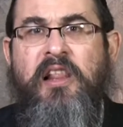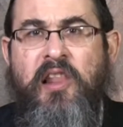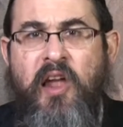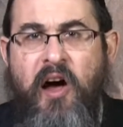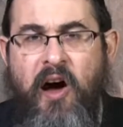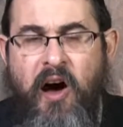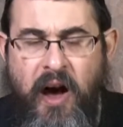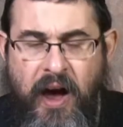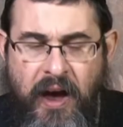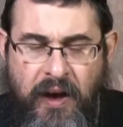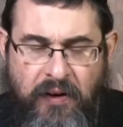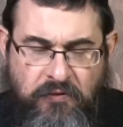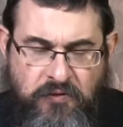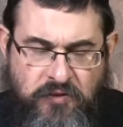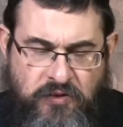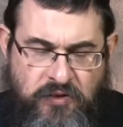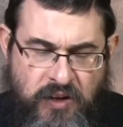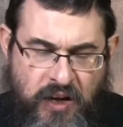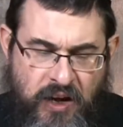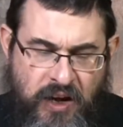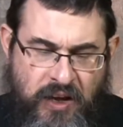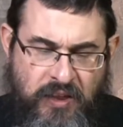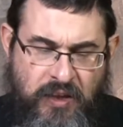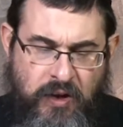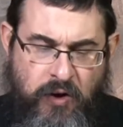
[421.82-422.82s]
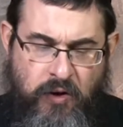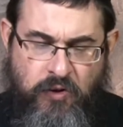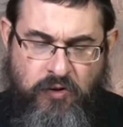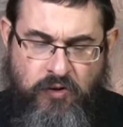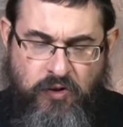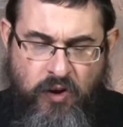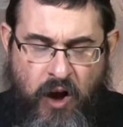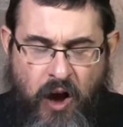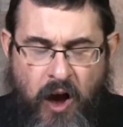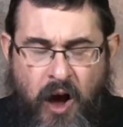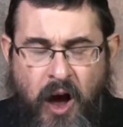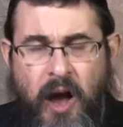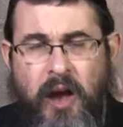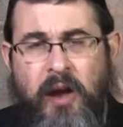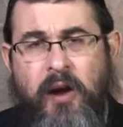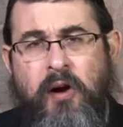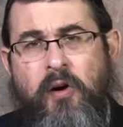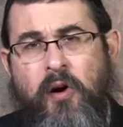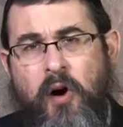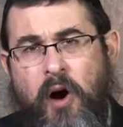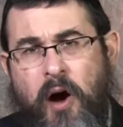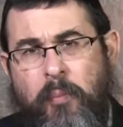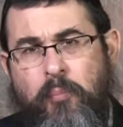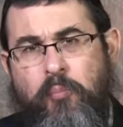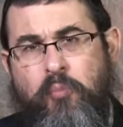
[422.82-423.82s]
lives. And their
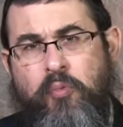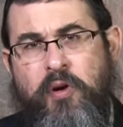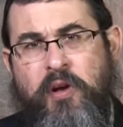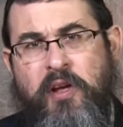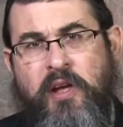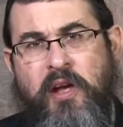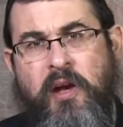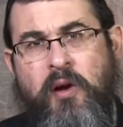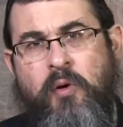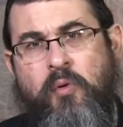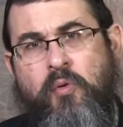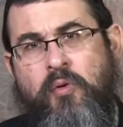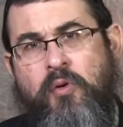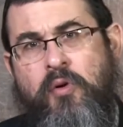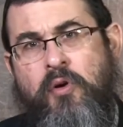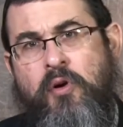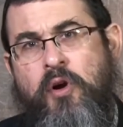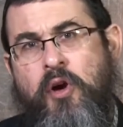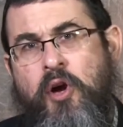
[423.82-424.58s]
entire upbringing